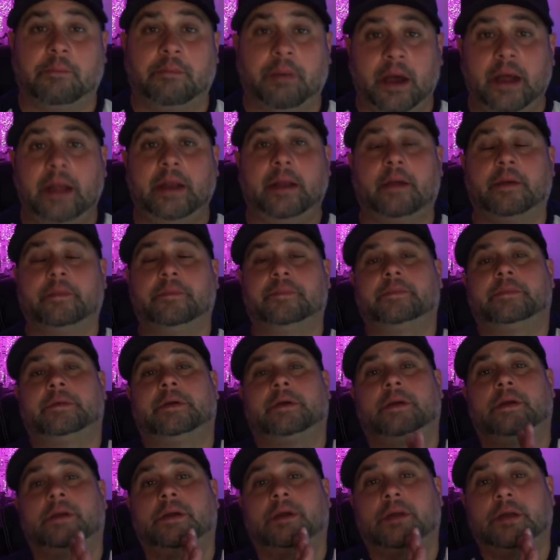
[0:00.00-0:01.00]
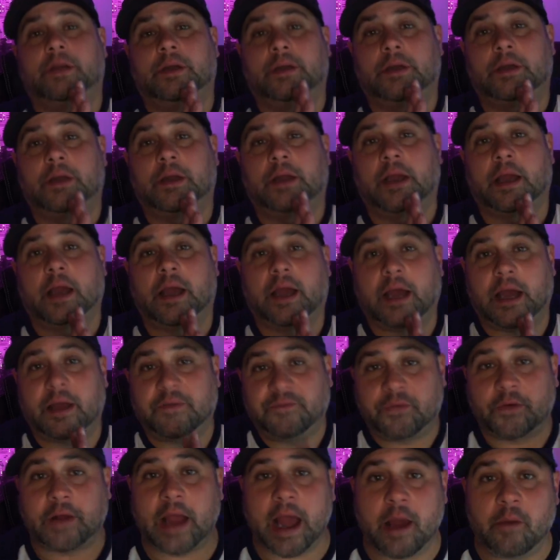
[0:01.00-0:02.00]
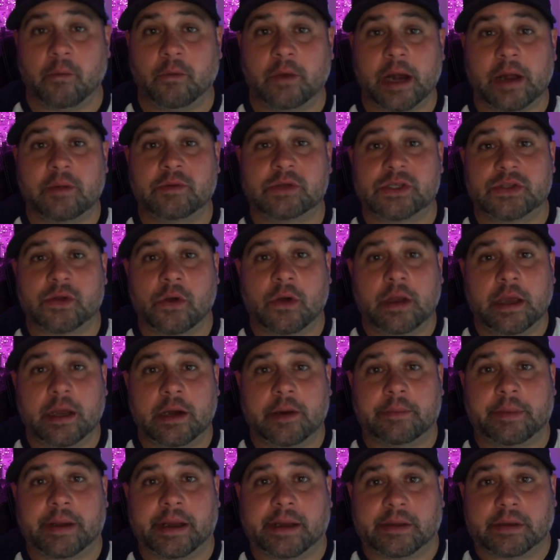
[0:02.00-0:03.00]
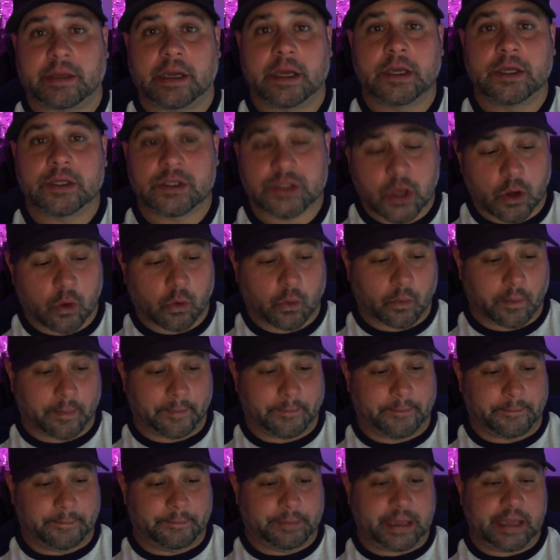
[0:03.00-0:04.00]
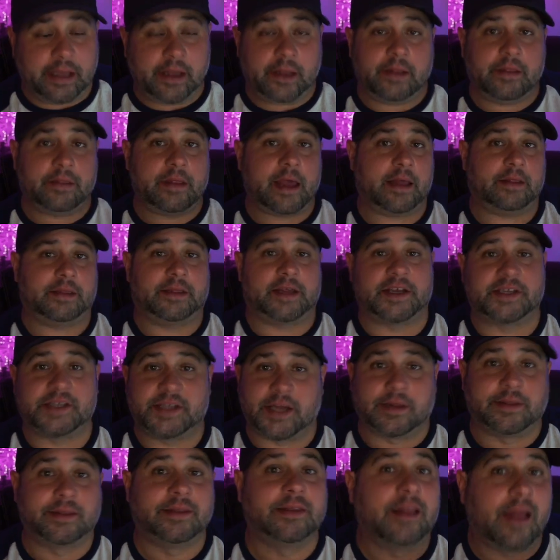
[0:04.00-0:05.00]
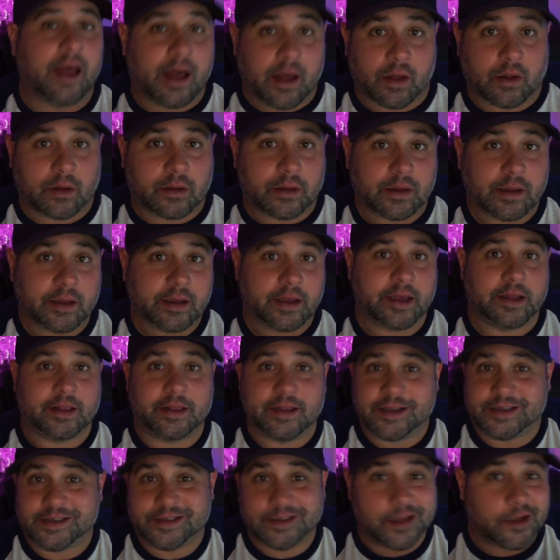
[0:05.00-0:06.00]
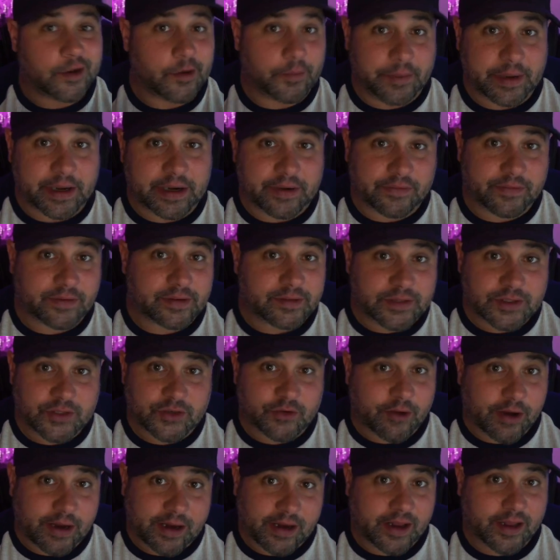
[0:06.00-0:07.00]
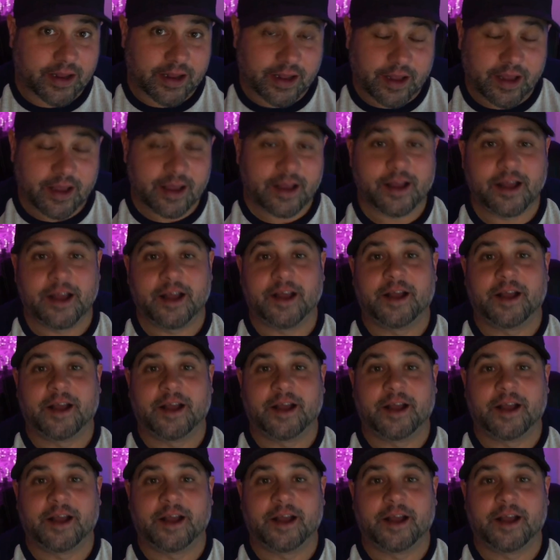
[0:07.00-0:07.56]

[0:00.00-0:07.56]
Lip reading: But I forgot what I was talking about. So being that there's a lull in this little bit of a training,